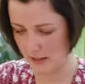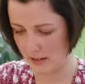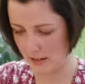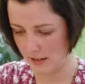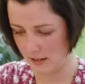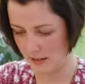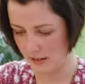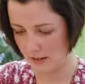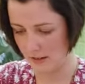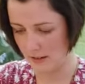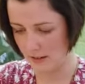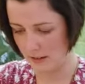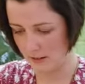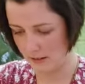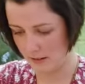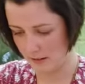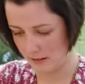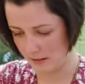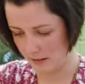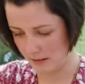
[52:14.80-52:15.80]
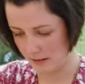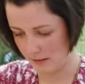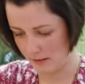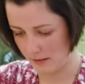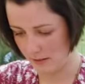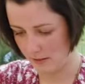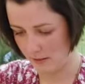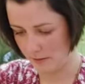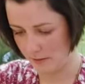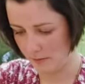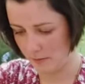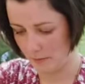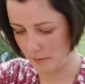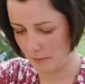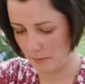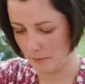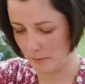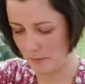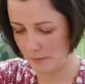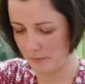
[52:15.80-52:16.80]

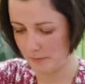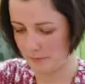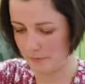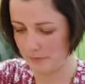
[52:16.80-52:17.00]
Nothing is said.